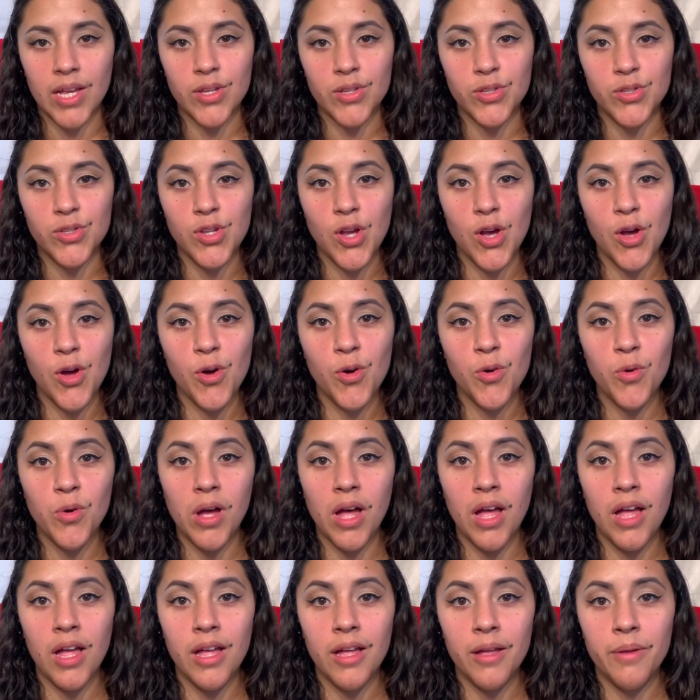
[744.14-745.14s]
So
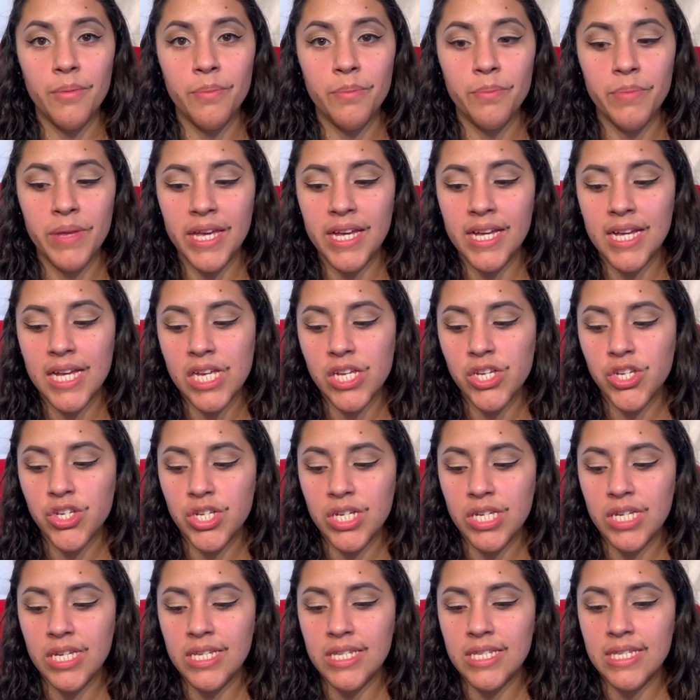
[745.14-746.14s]
um, because
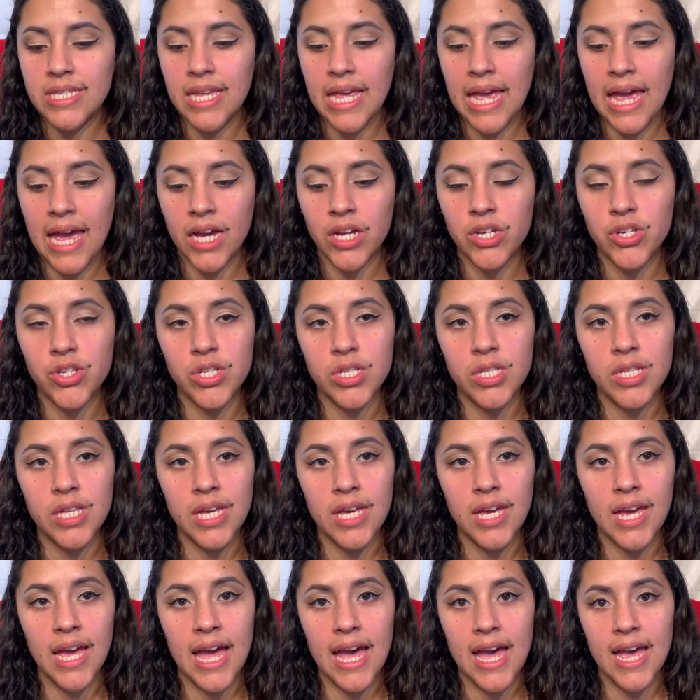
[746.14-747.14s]
she's
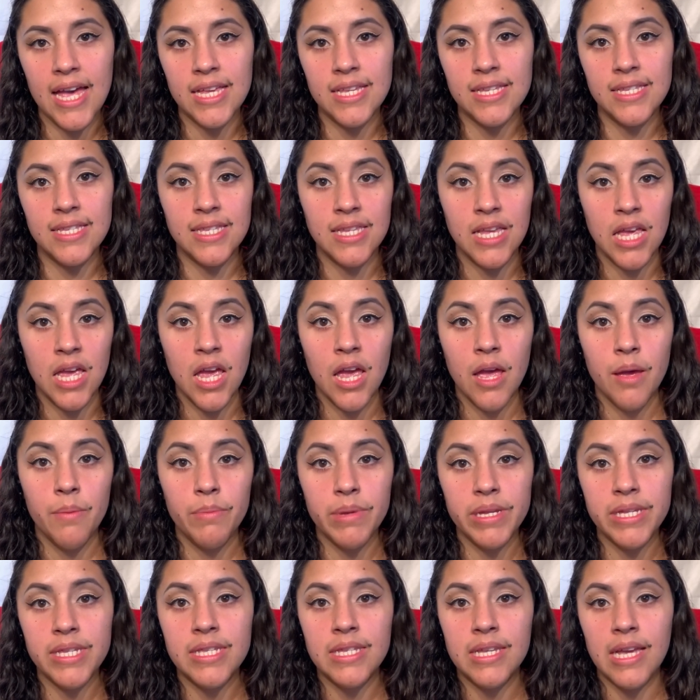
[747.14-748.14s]
actually has
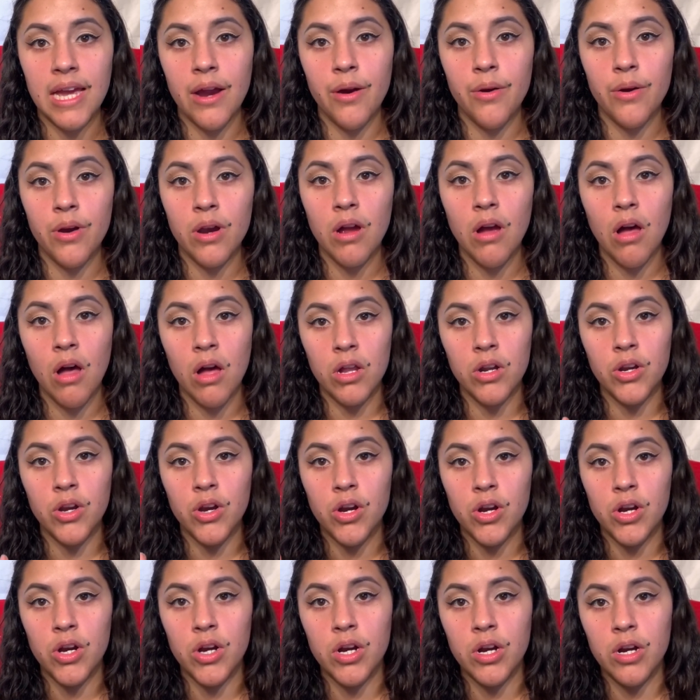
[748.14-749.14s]
mascara on
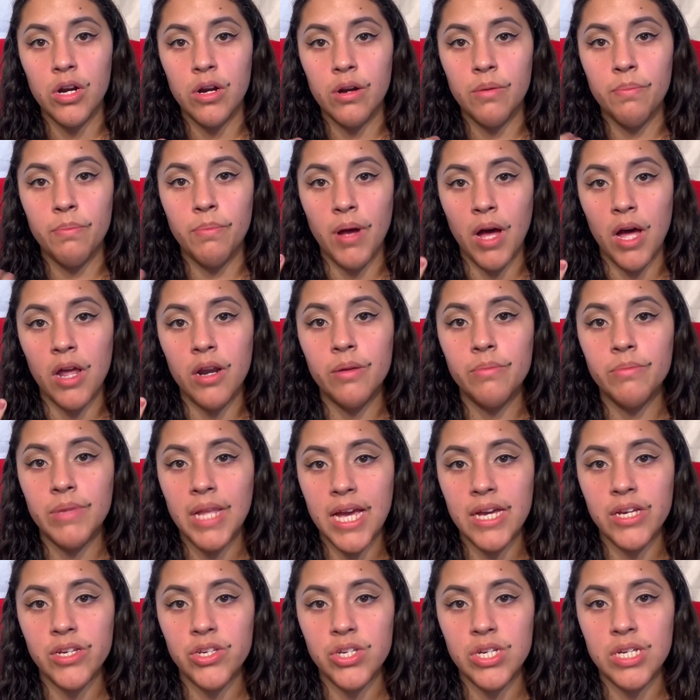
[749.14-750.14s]
her bottom
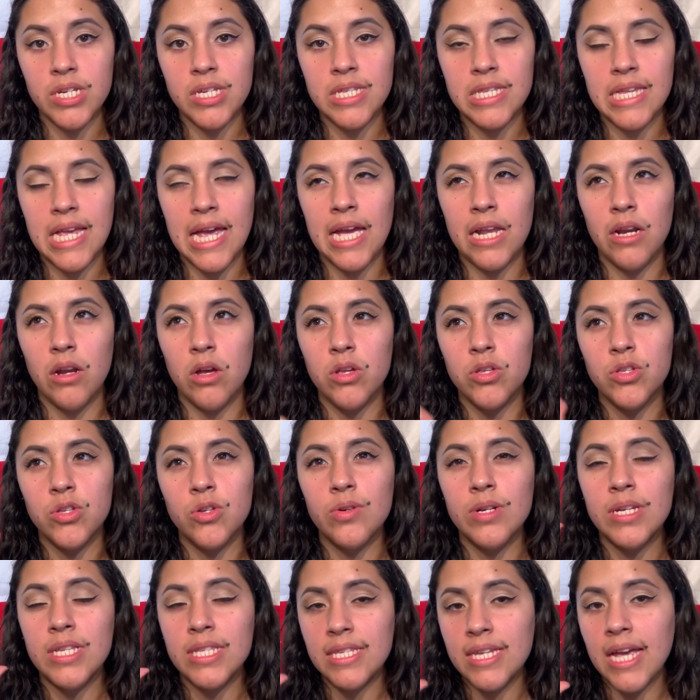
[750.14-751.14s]
lashes and
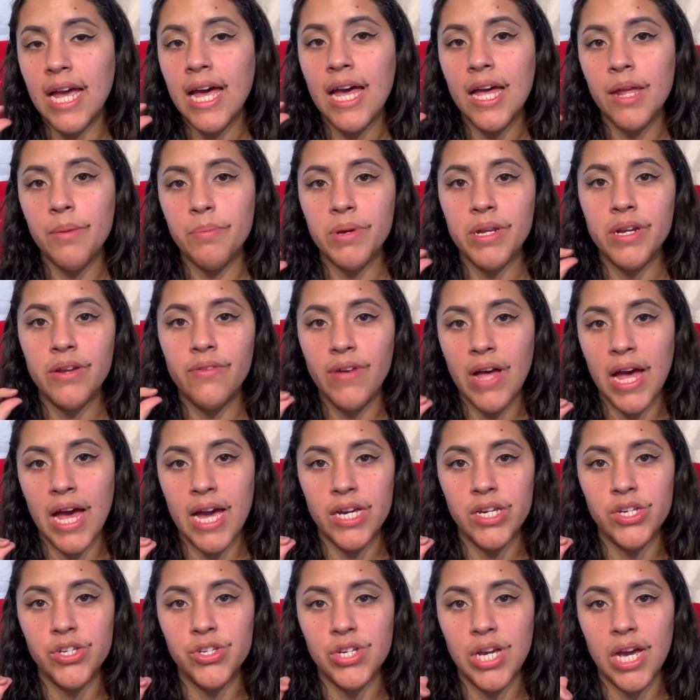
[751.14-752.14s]
also a tad bit of
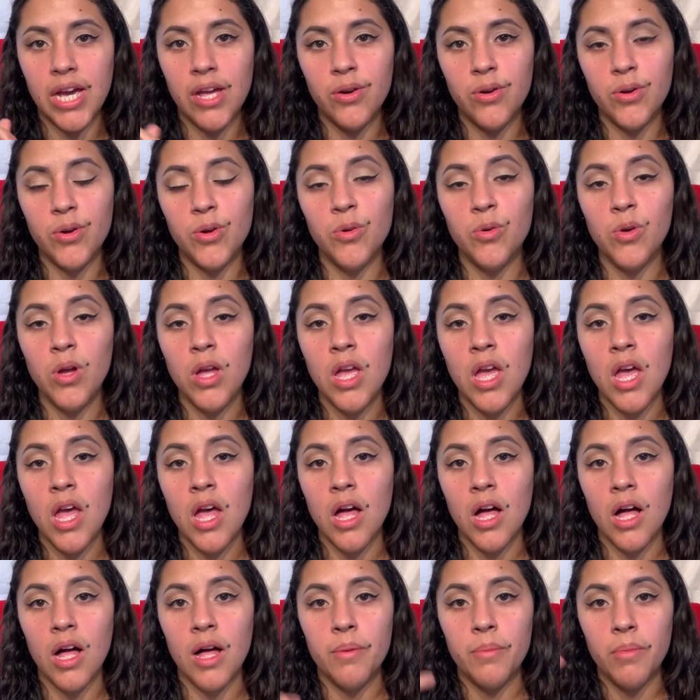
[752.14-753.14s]
eyeshadow
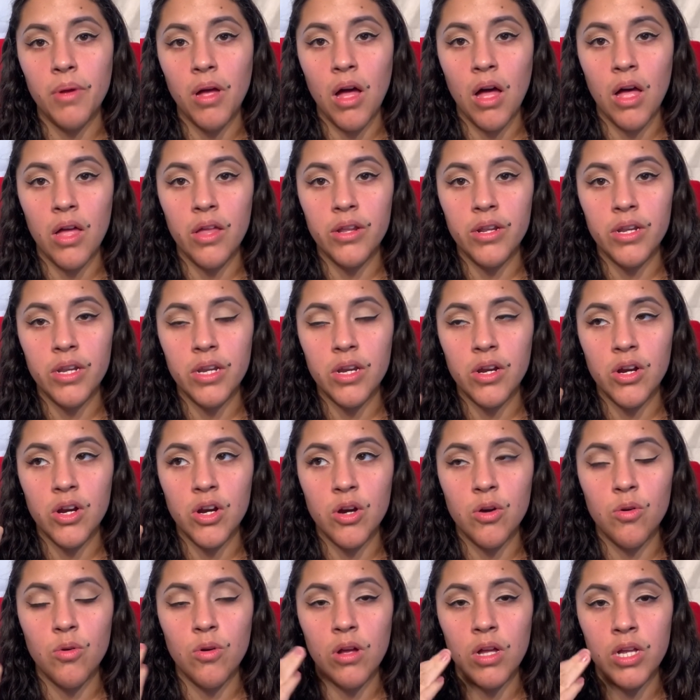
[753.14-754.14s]
um, on
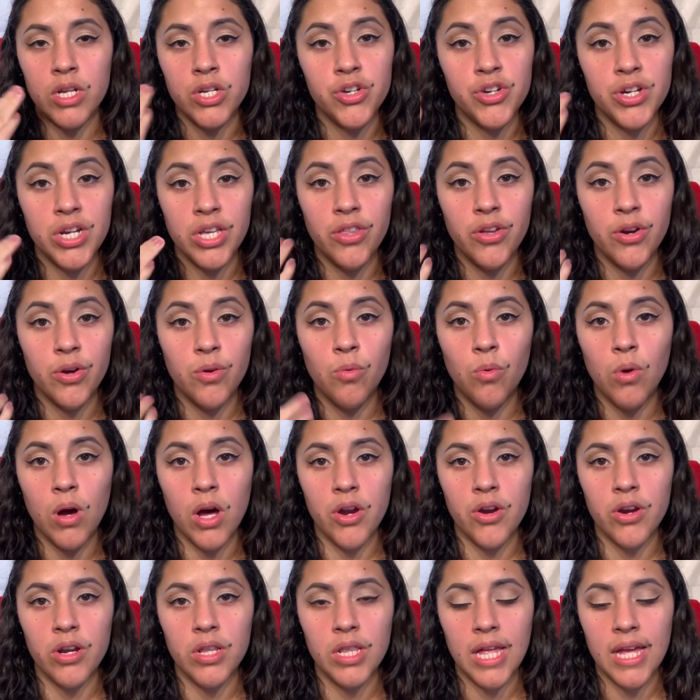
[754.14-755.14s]
her underneath her
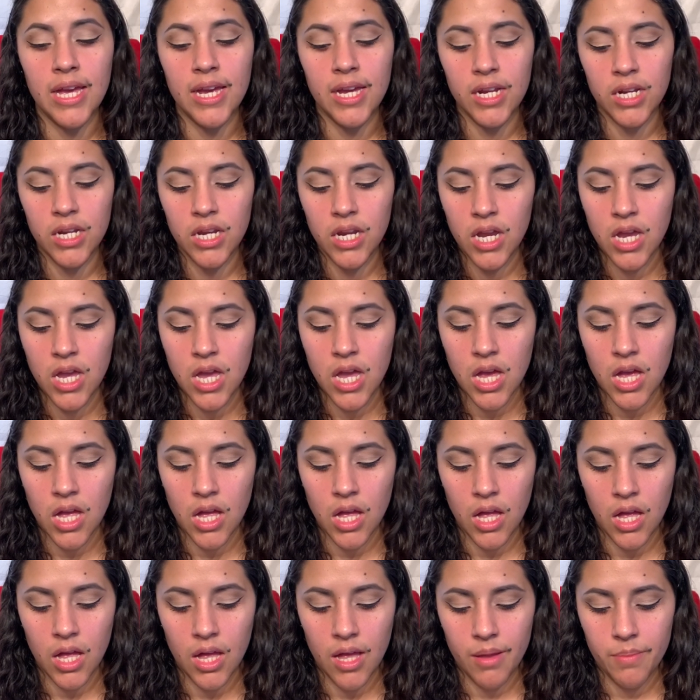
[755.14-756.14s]
waterline,
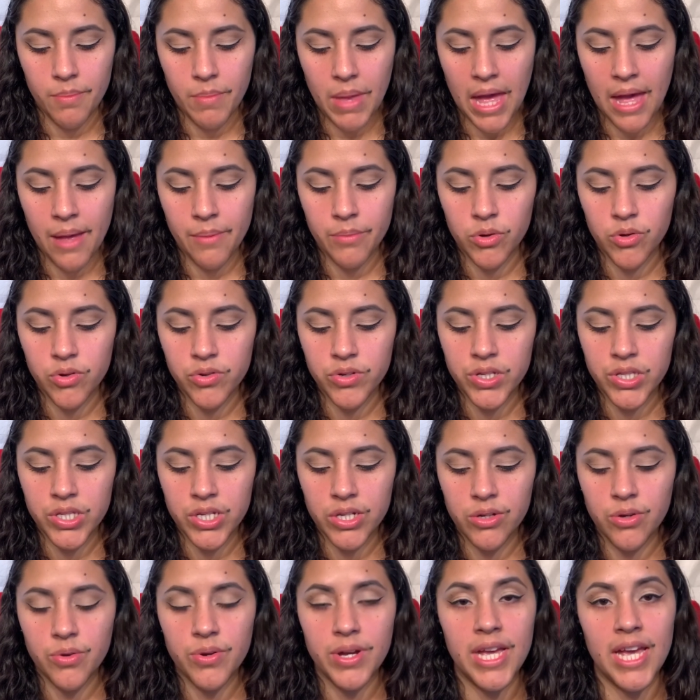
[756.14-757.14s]
Um, I'm going to
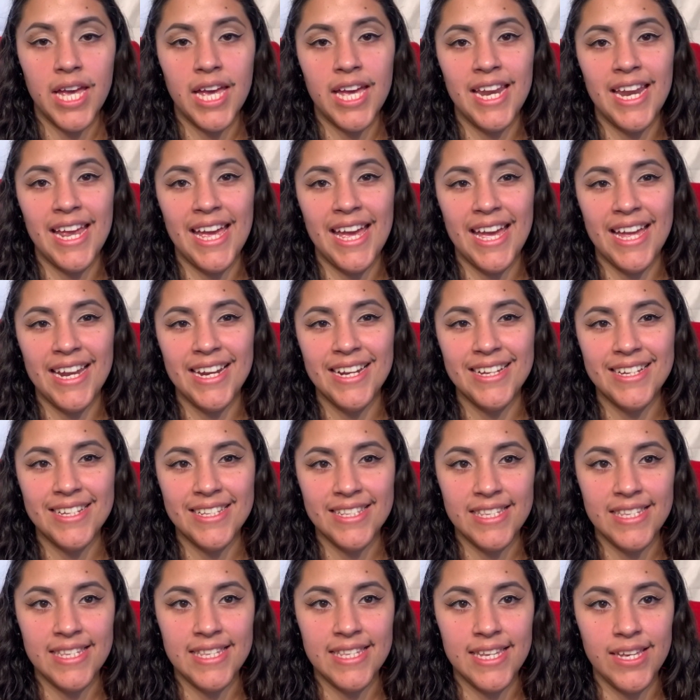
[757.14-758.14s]
go ahead and
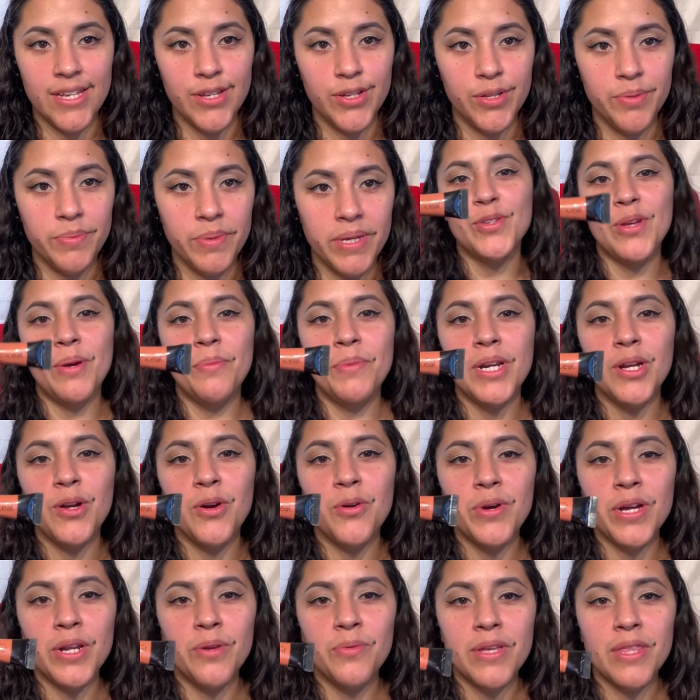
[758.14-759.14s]
conceal. So I'm going to
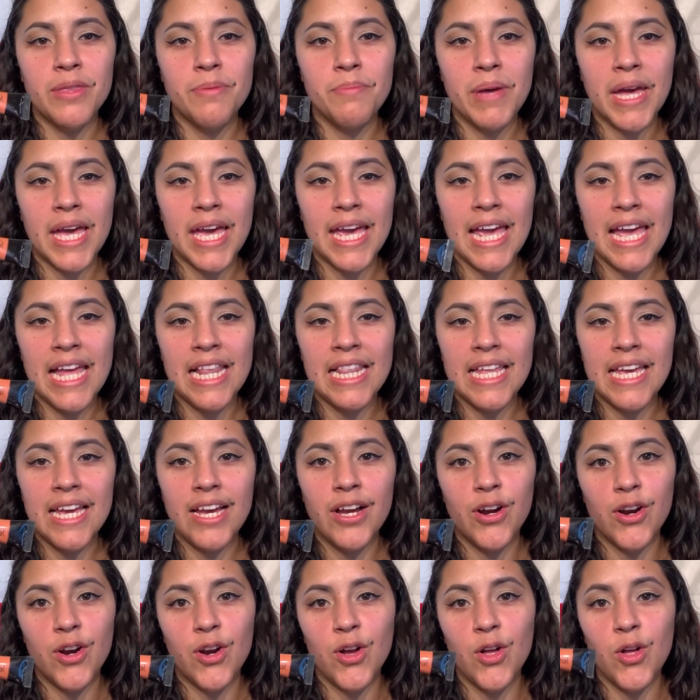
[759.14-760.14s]
go in with my L A
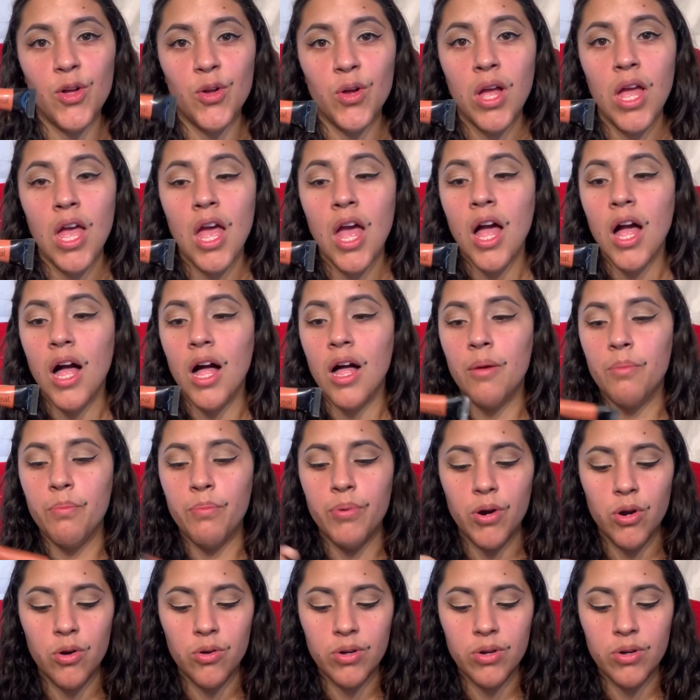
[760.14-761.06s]
Girl um, Pro